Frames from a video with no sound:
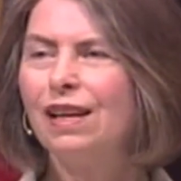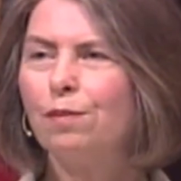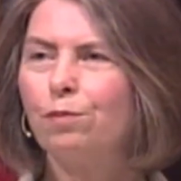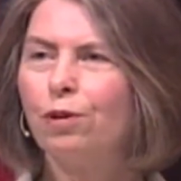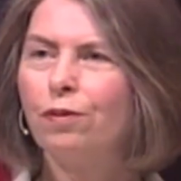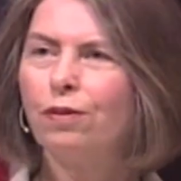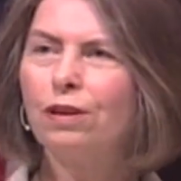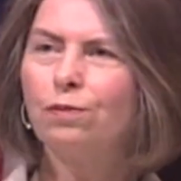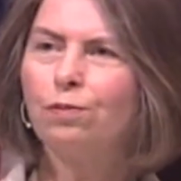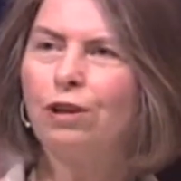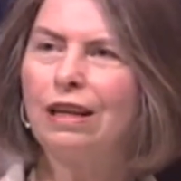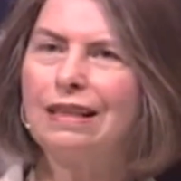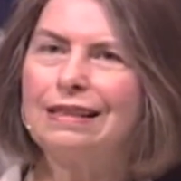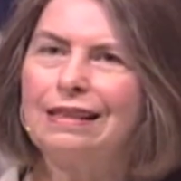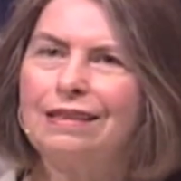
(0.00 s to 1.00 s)
Perfect
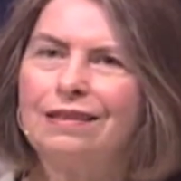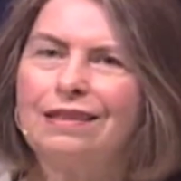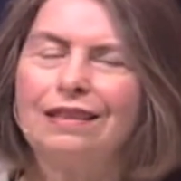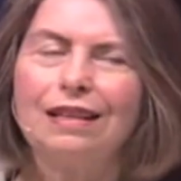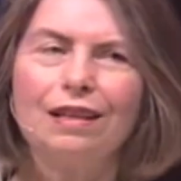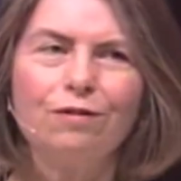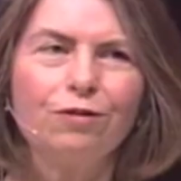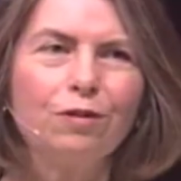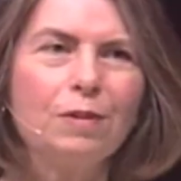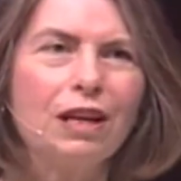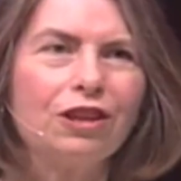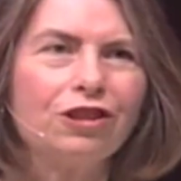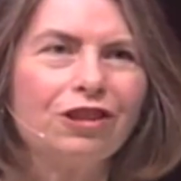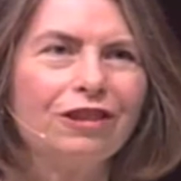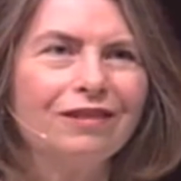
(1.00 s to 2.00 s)
prices and
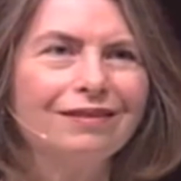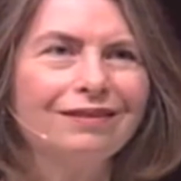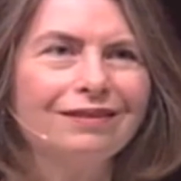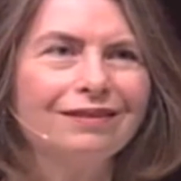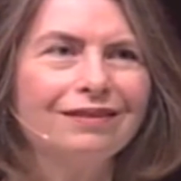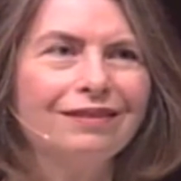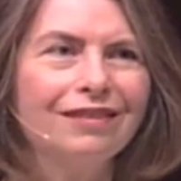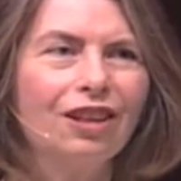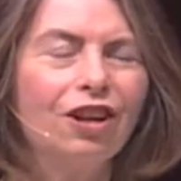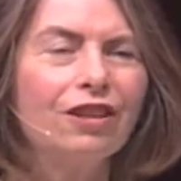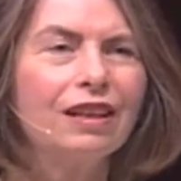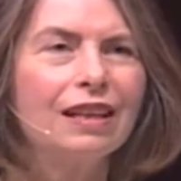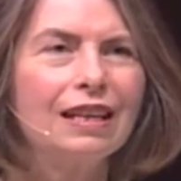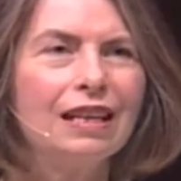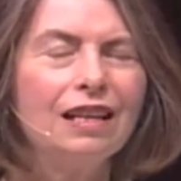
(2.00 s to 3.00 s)
information are
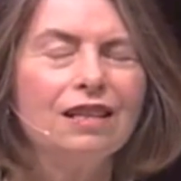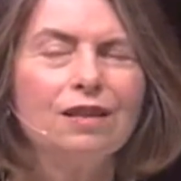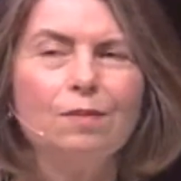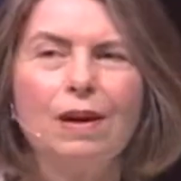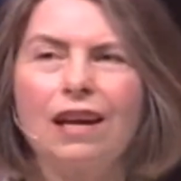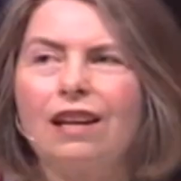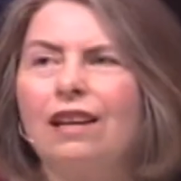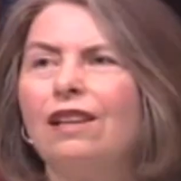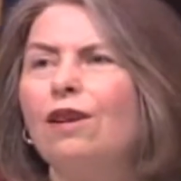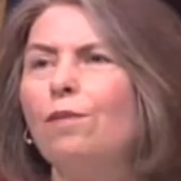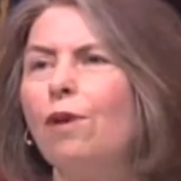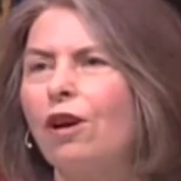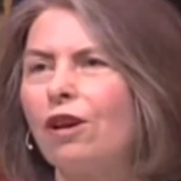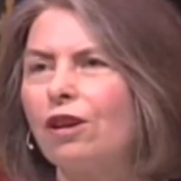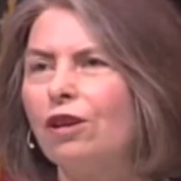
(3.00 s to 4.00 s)
the key to making a
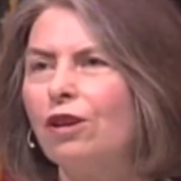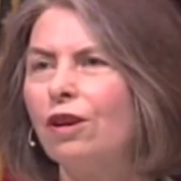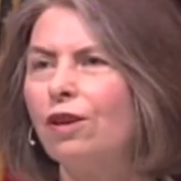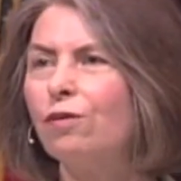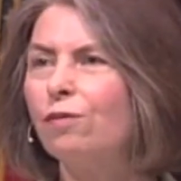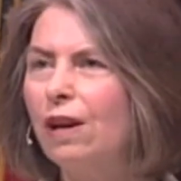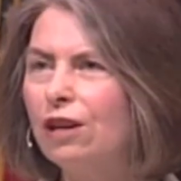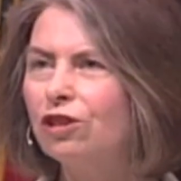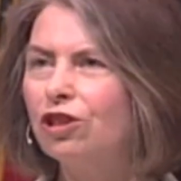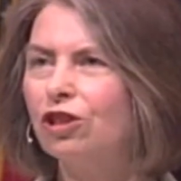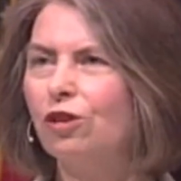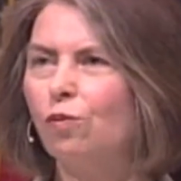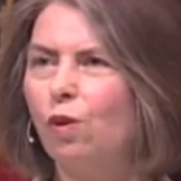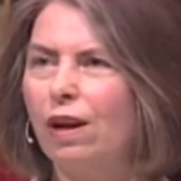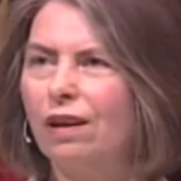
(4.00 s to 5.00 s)
market
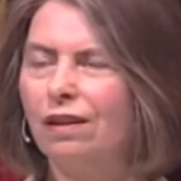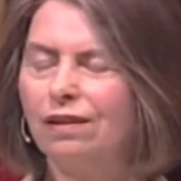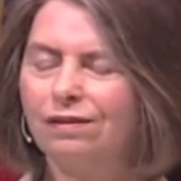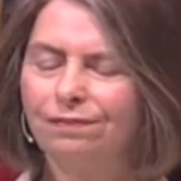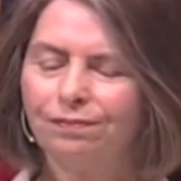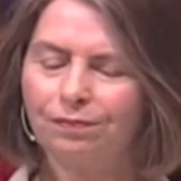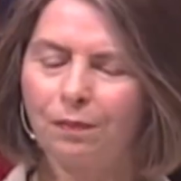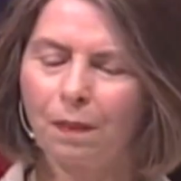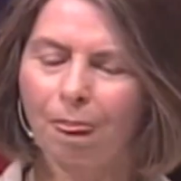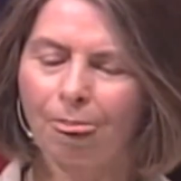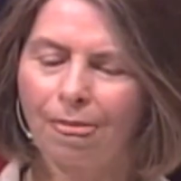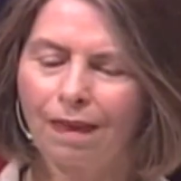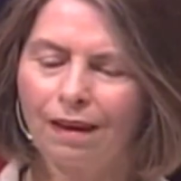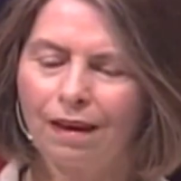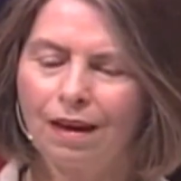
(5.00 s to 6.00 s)
function well.
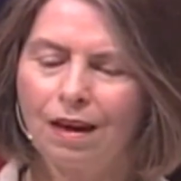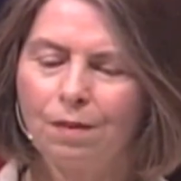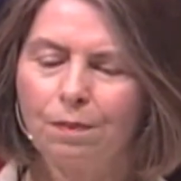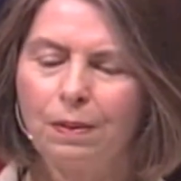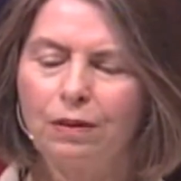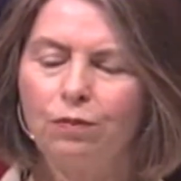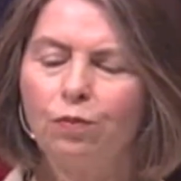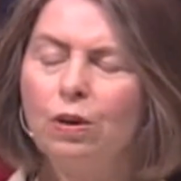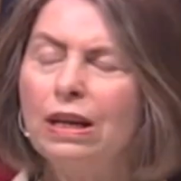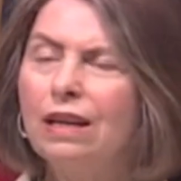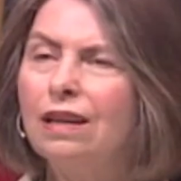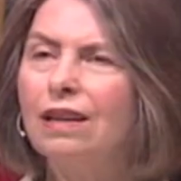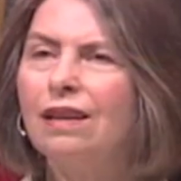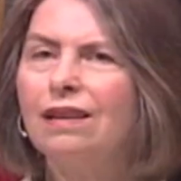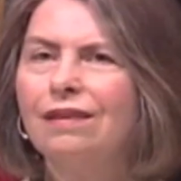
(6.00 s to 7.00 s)
But
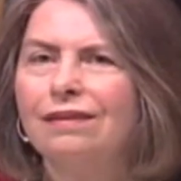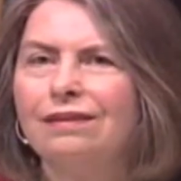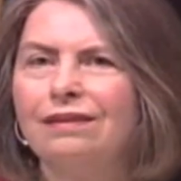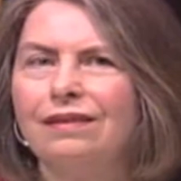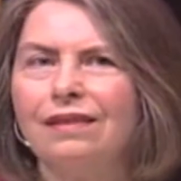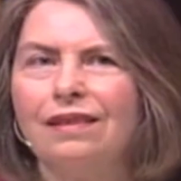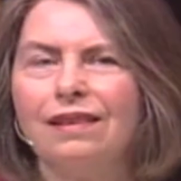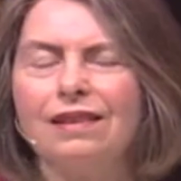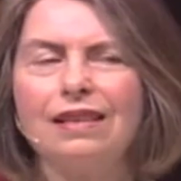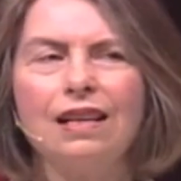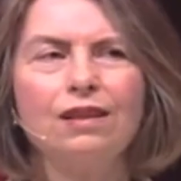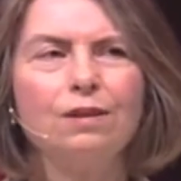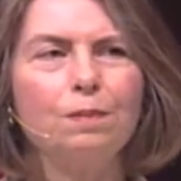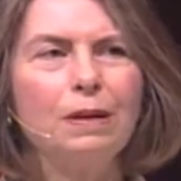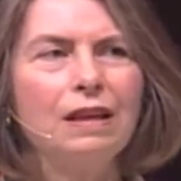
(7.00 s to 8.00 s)
we
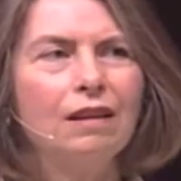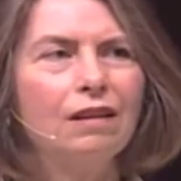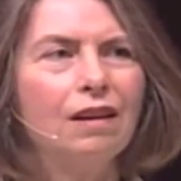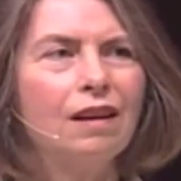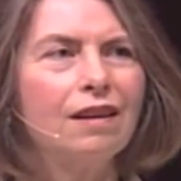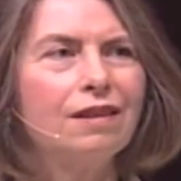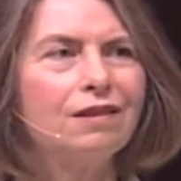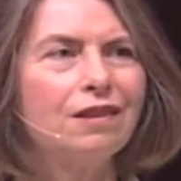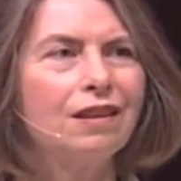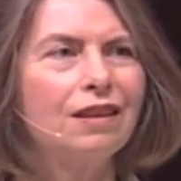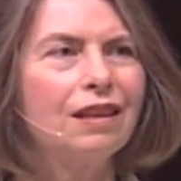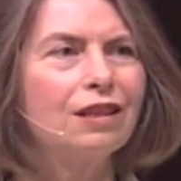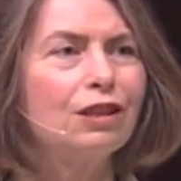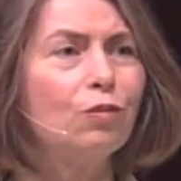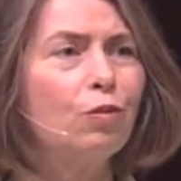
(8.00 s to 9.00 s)
tend to penalize the
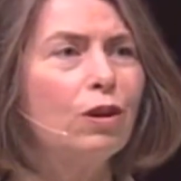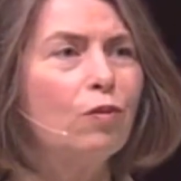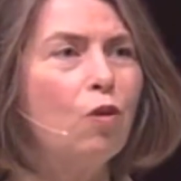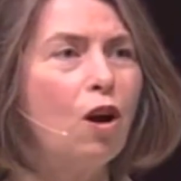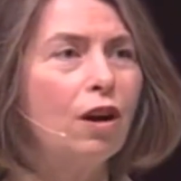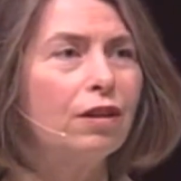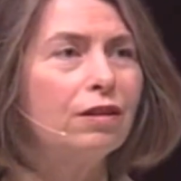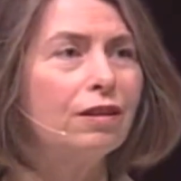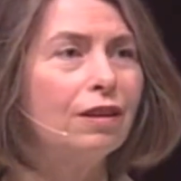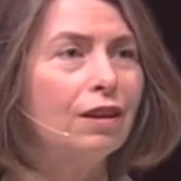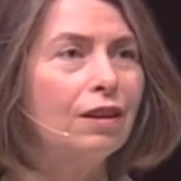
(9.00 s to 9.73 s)
things that we want